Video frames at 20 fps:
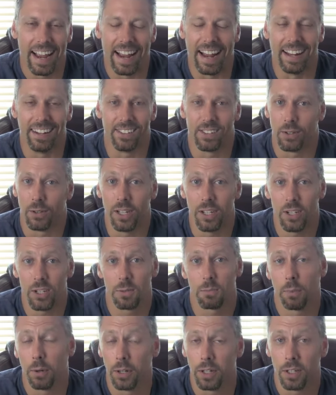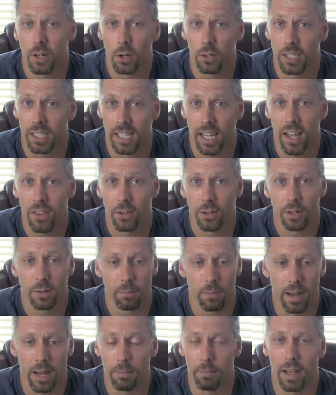and so he just put it all together
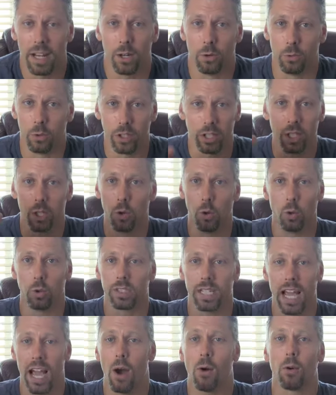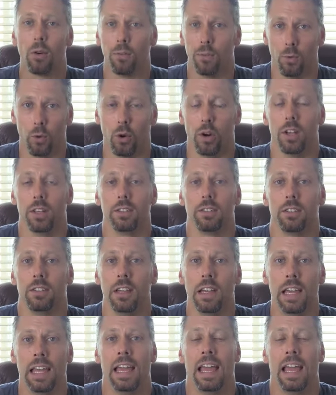and made, made a really cool tower for us,